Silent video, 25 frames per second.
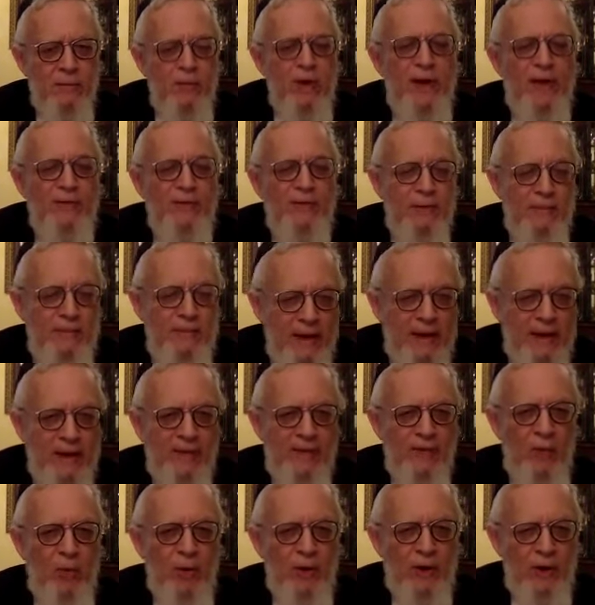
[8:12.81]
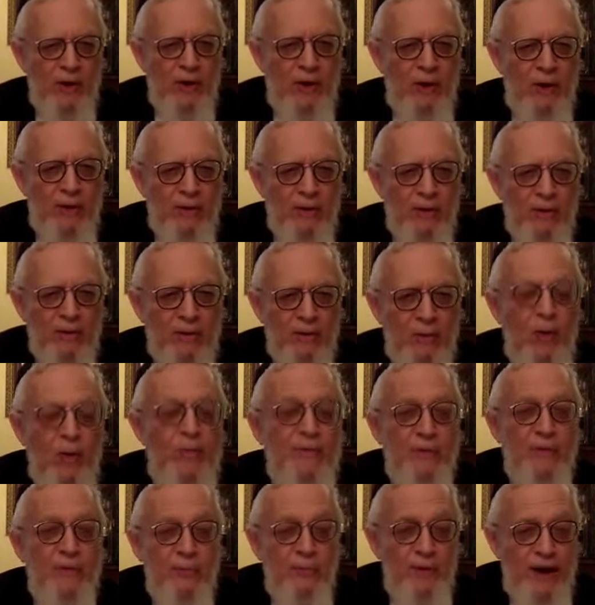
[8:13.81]
We have to be there for one another.
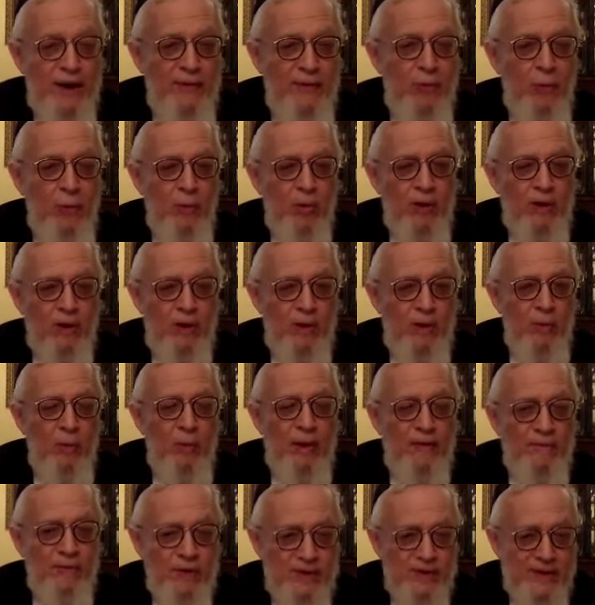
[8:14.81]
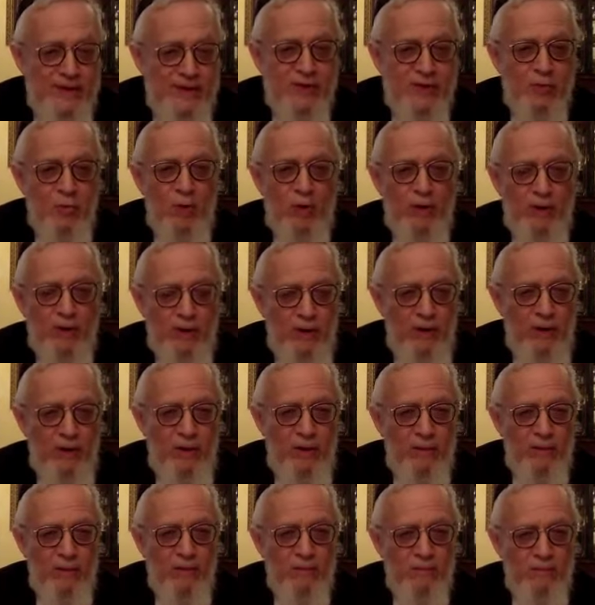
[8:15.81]
We have to pray for one another. We have to assist one
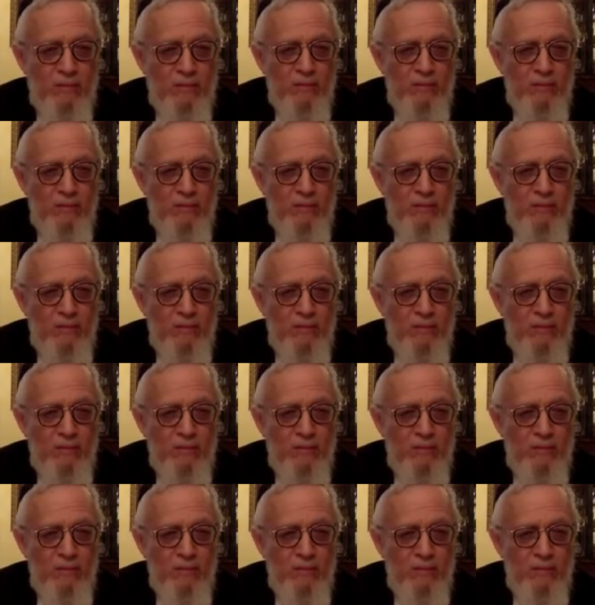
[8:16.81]
another,